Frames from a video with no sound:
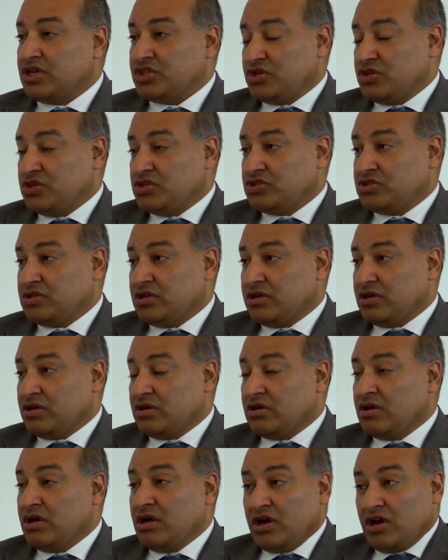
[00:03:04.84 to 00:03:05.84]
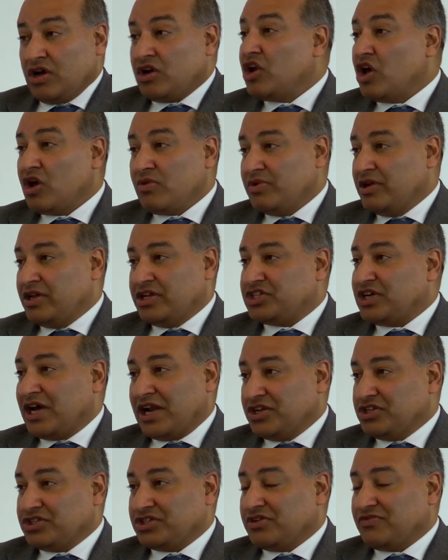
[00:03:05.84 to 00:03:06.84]
issues that are globally
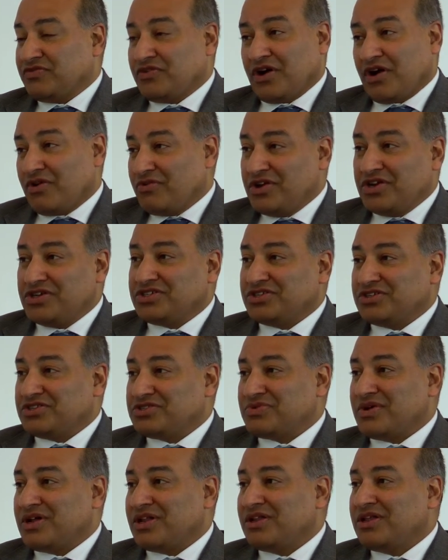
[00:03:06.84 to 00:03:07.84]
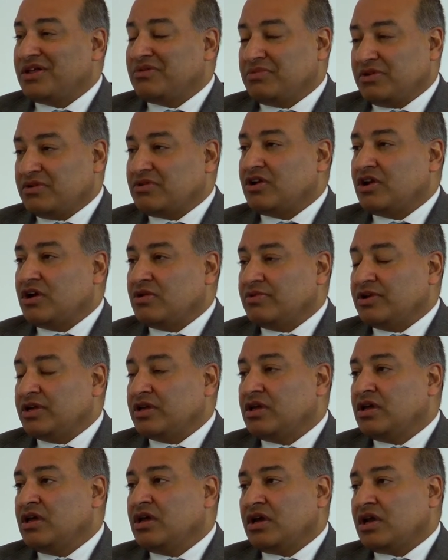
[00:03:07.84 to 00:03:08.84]
challenging for our region as well, but globally.
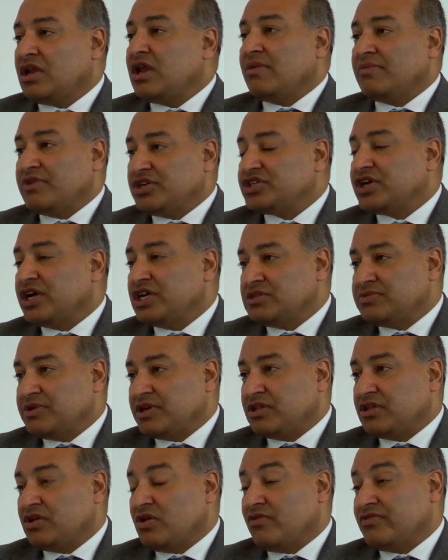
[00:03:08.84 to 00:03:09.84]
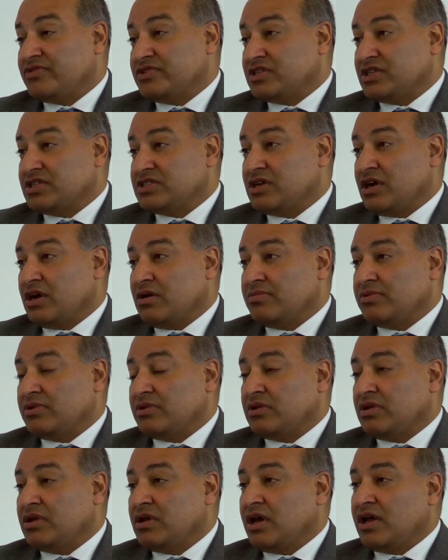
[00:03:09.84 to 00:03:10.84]
Climate change being the obvious
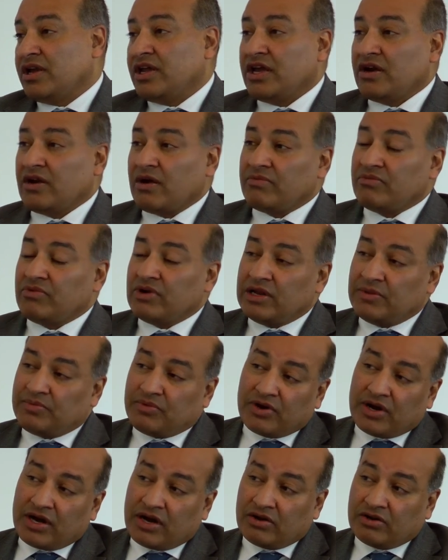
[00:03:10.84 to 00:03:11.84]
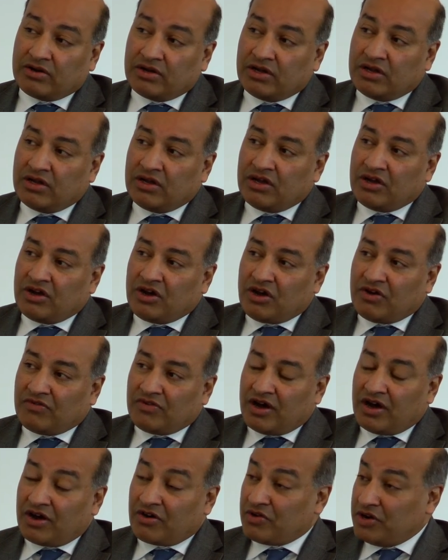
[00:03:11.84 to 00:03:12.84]
example. And here I'm really proud of
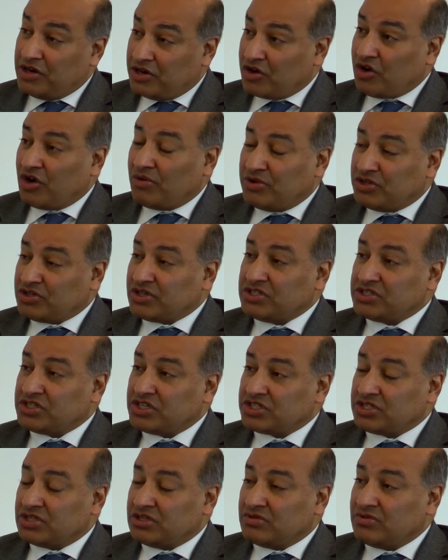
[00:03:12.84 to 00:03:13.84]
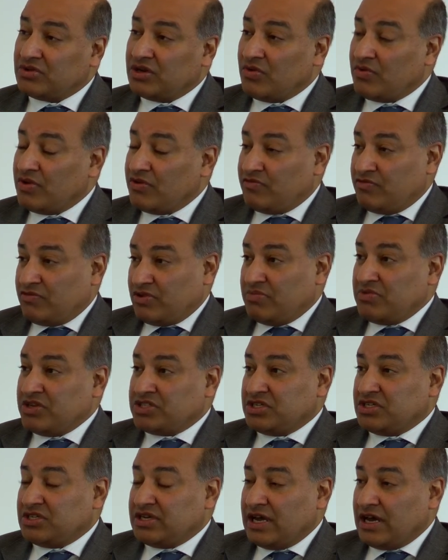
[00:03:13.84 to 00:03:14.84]
our green economy transition. We know we've
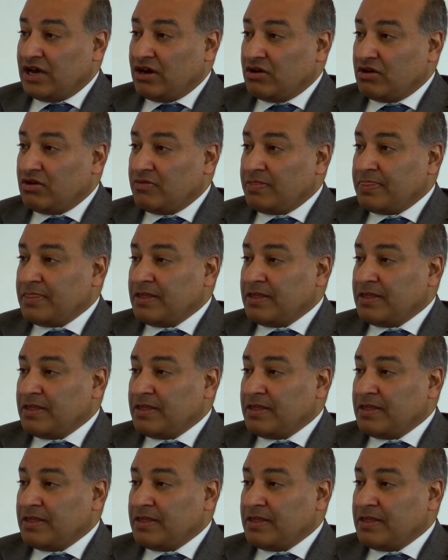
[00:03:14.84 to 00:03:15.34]
committed now